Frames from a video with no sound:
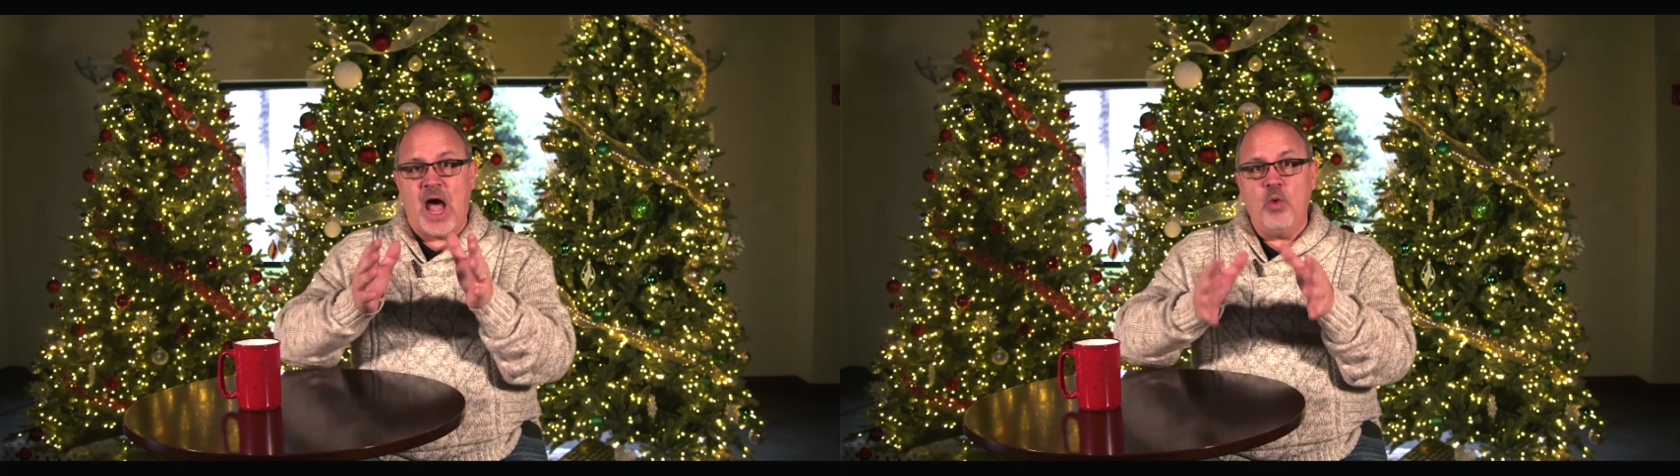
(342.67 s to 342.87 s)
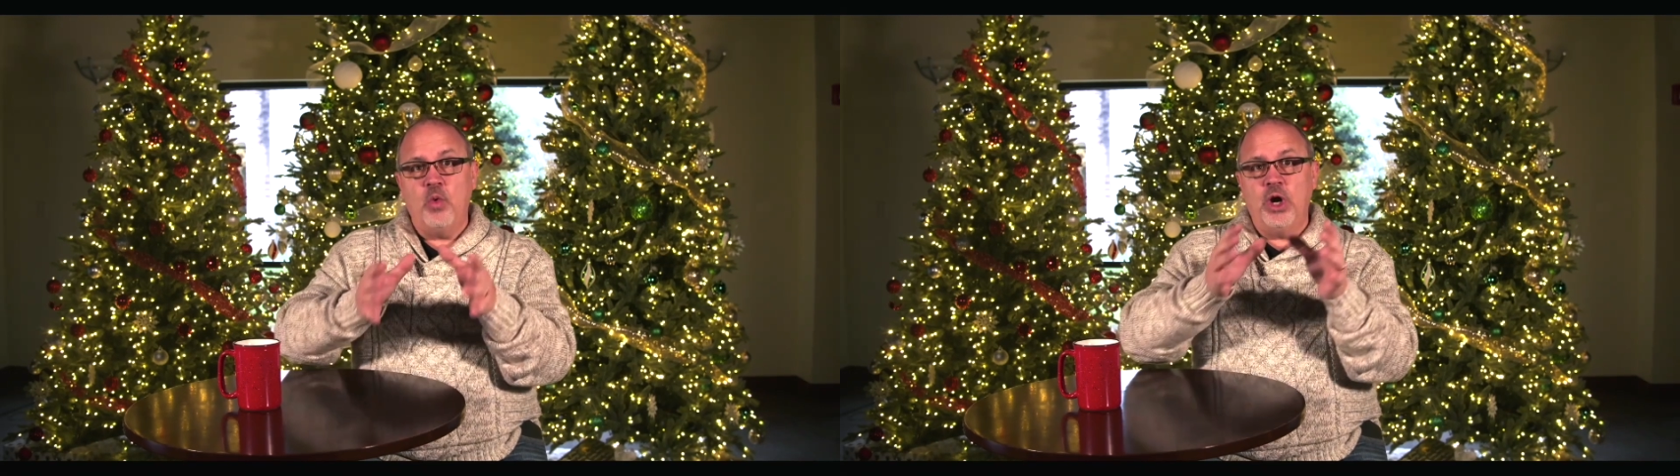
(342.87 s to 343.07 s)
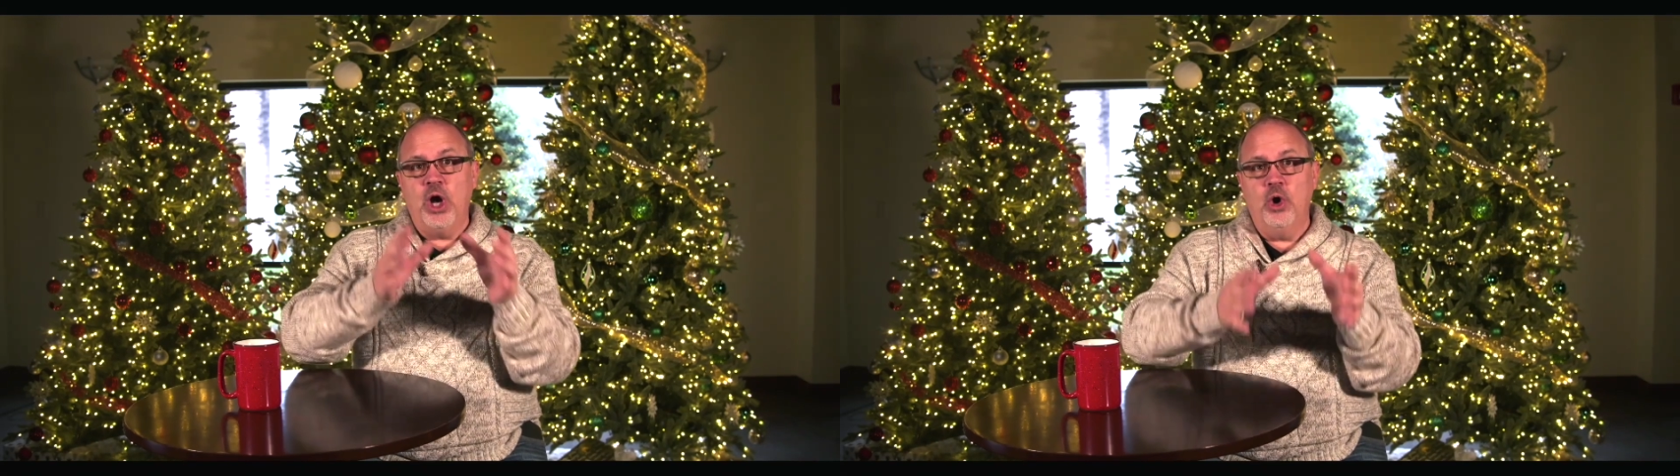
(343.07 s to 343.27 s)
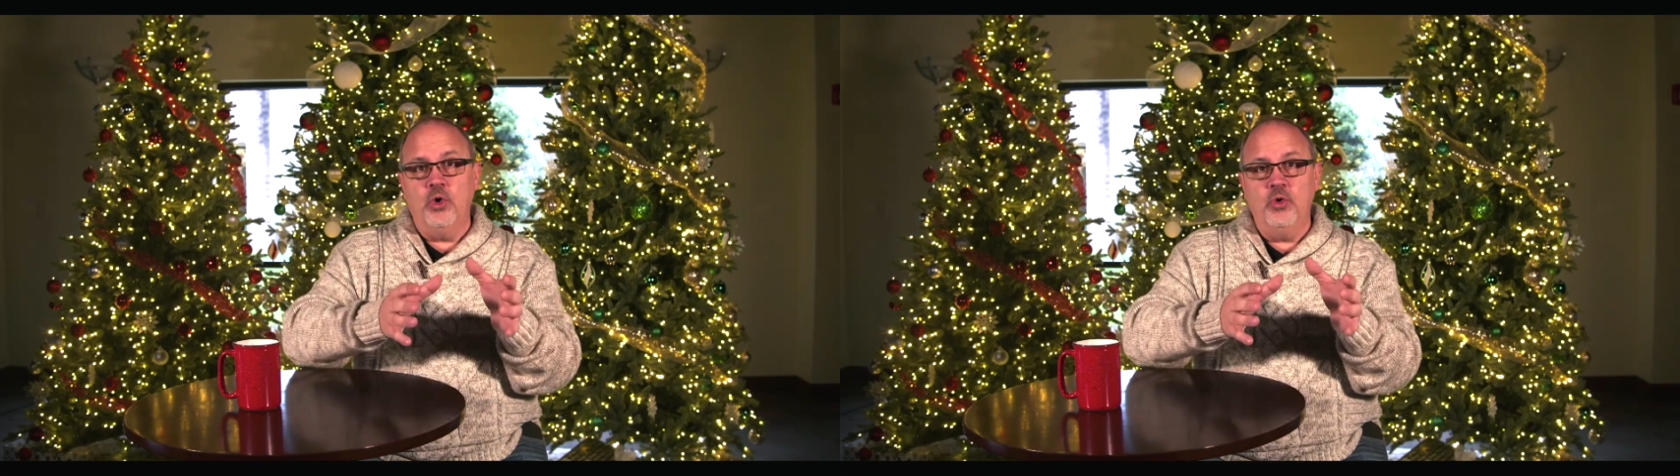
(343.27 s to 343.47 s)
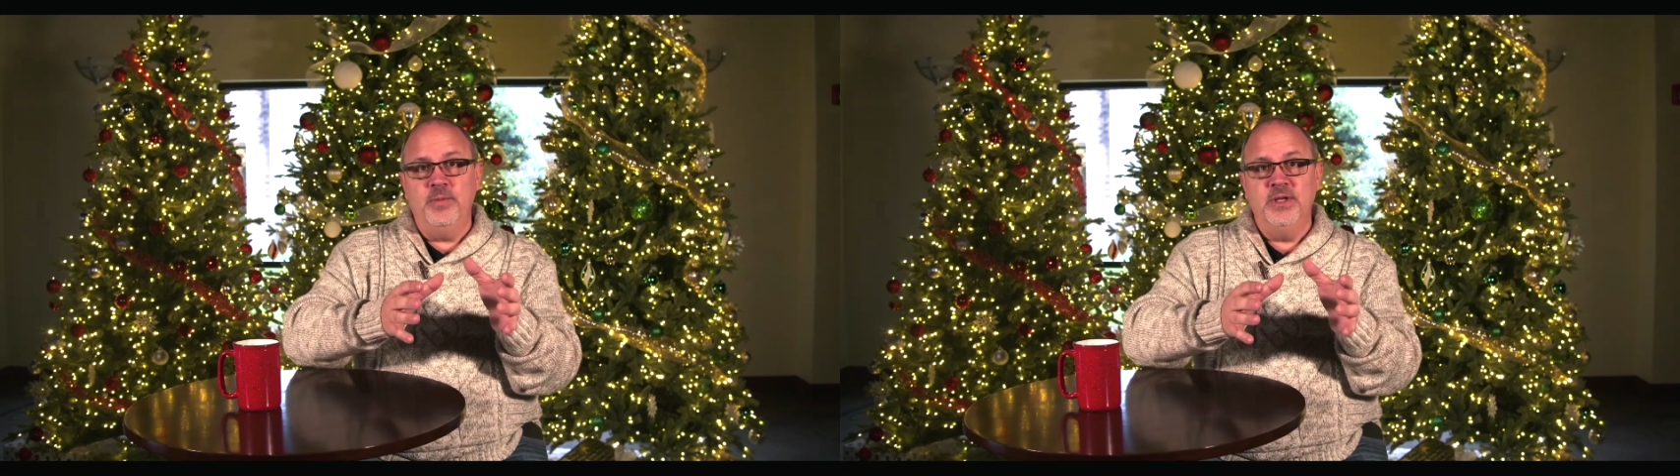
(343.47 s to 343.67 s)
Our
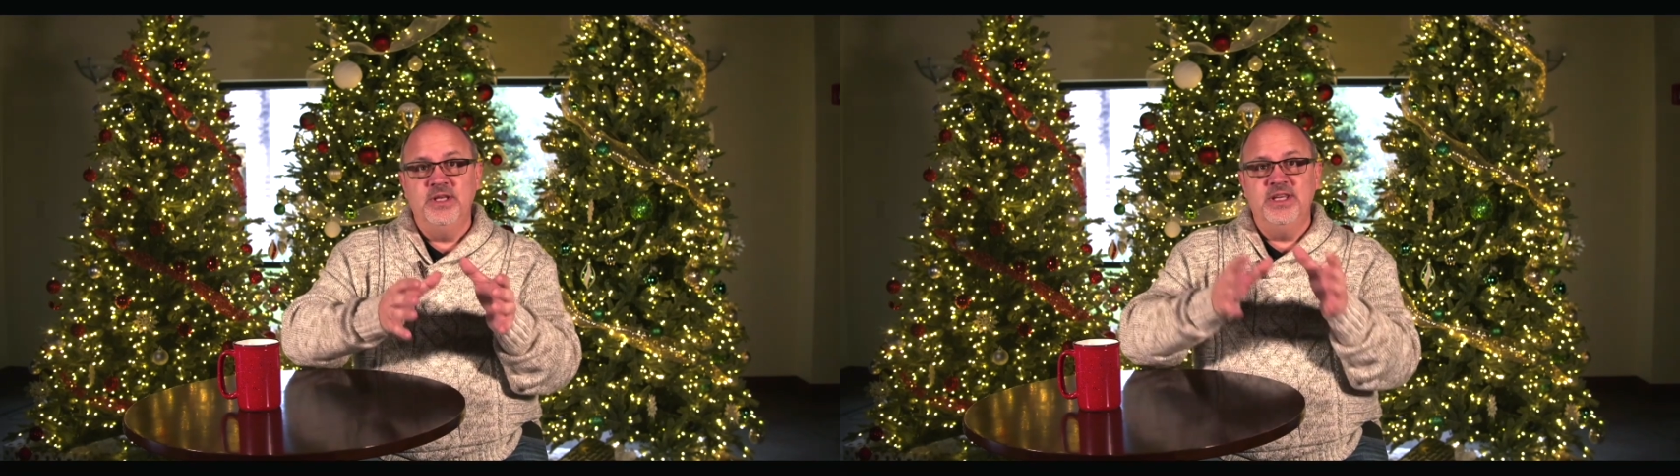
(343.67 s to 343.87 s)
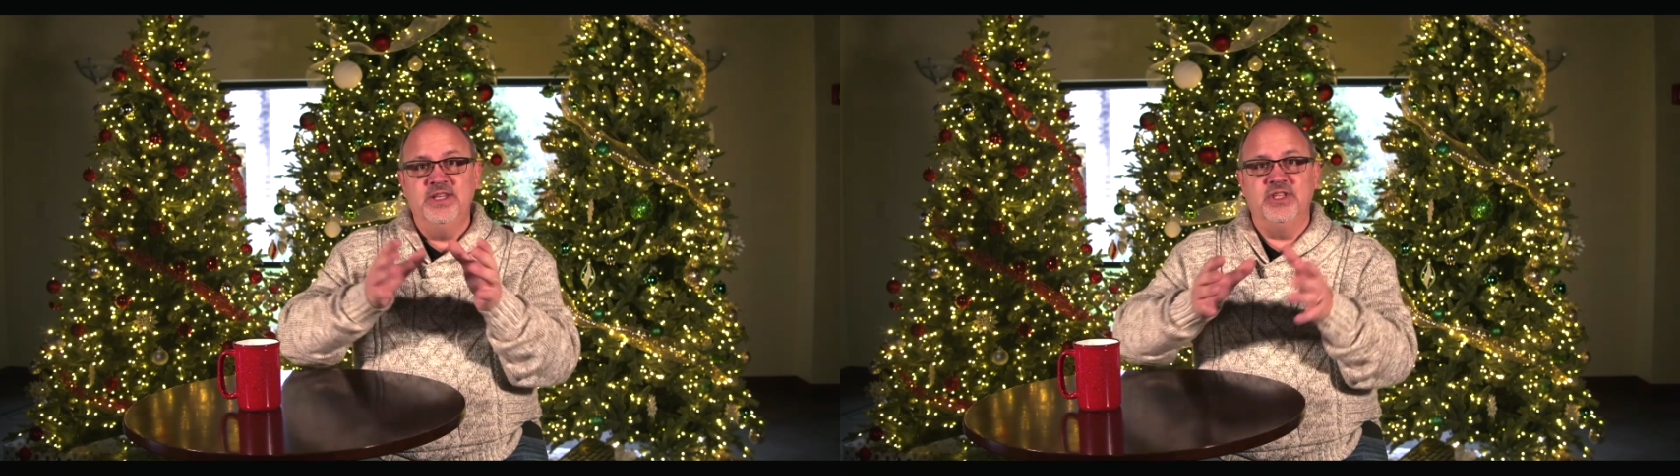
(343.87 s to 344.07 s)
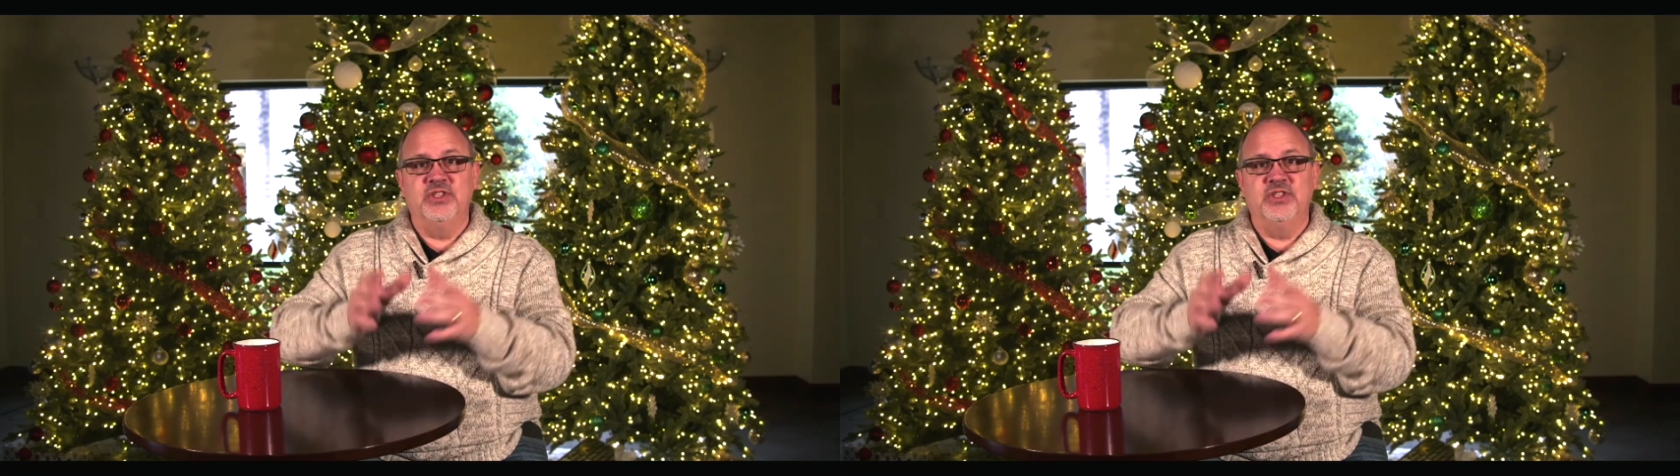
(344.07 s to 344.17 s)
hope is